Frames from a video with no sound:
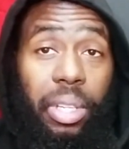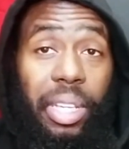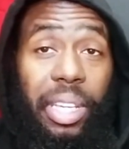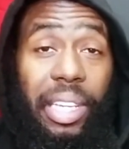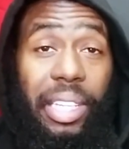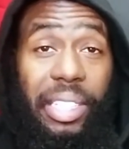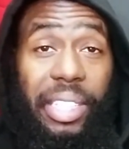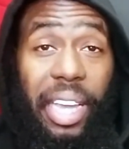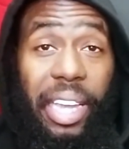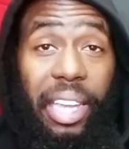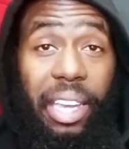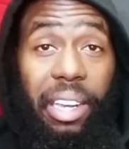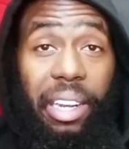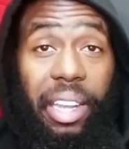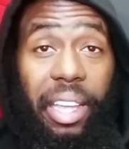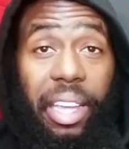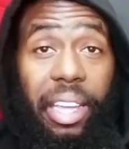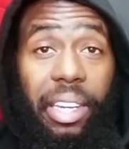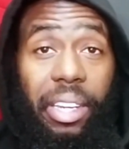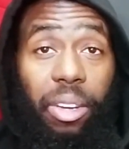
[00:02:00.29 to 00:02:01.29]

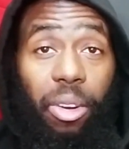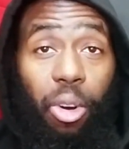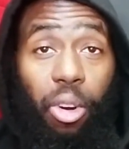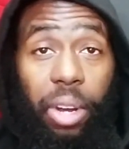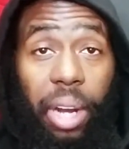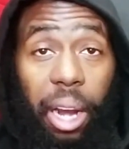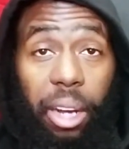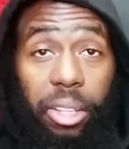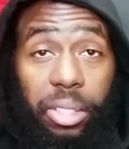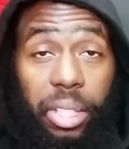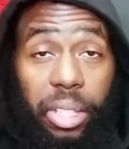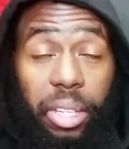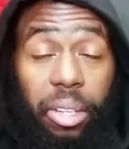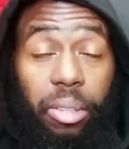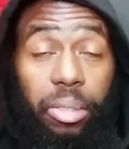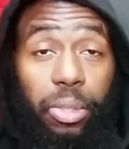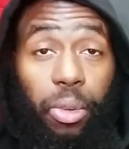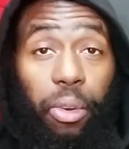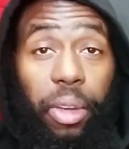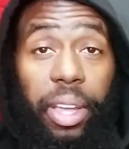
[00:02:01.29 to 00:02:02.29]
ejaculate on
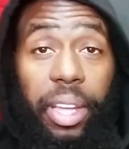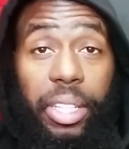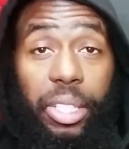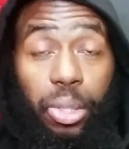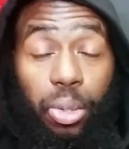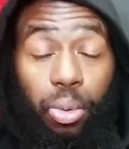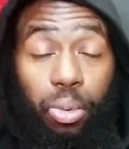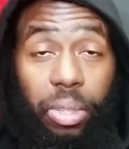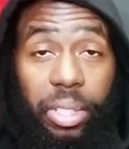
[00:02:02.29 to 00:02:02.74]
ourselves or into a